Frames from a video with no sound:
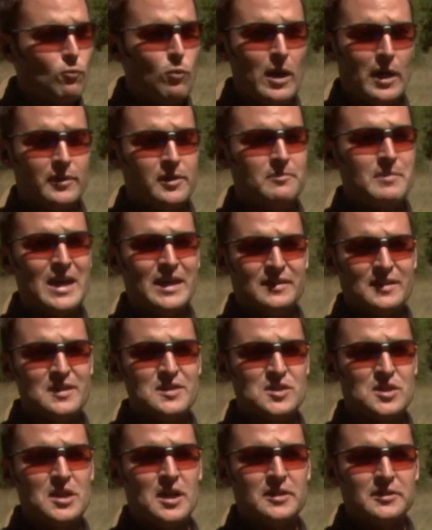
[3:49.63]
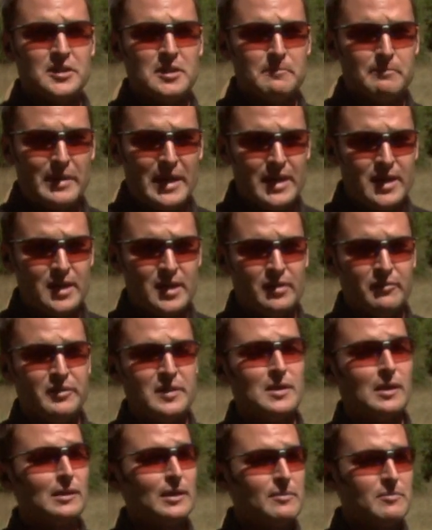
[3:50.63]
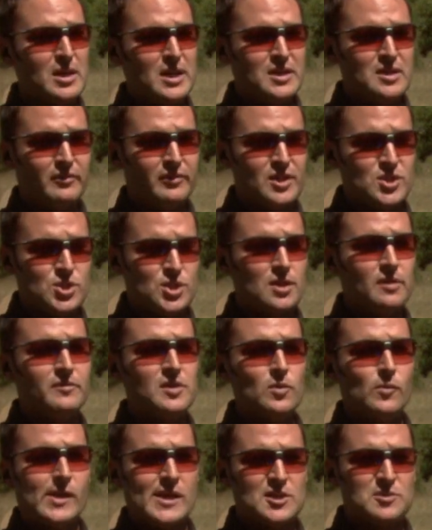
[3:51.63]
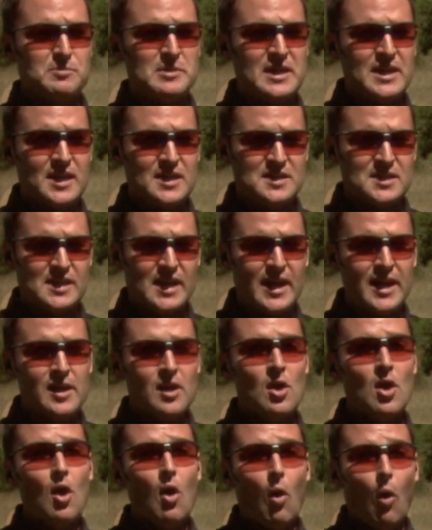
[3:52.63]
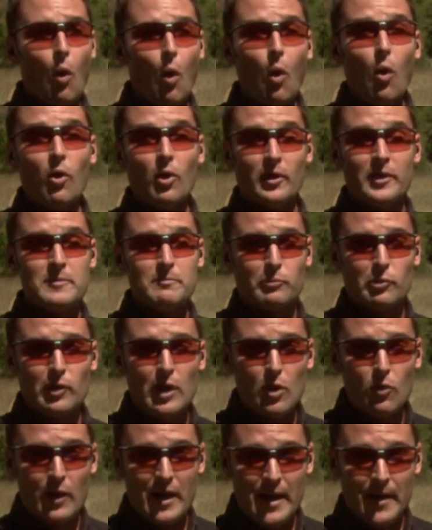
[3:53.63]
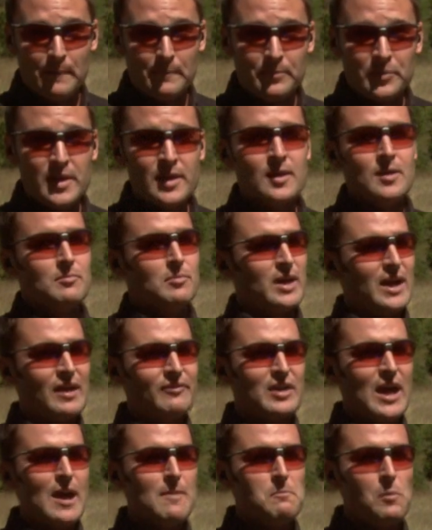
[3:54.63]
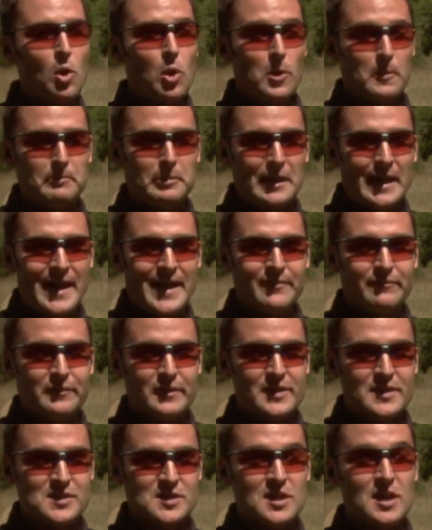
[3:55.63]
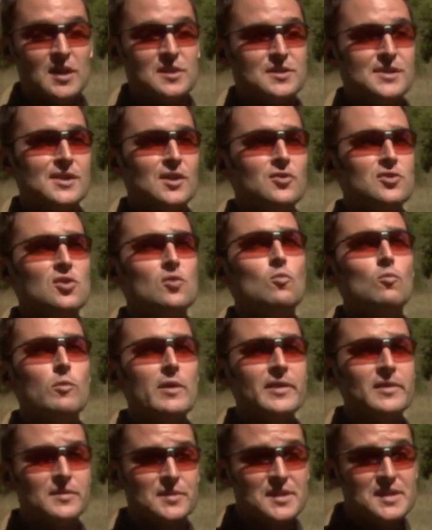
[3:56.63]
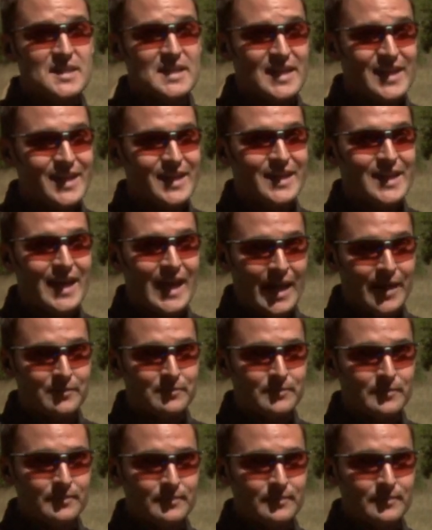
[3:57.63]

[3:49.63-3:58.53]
well to make this gun competitive in the limited division of USPSA or in Pro-Am. But I've got more planned for this gun, so you will see it again.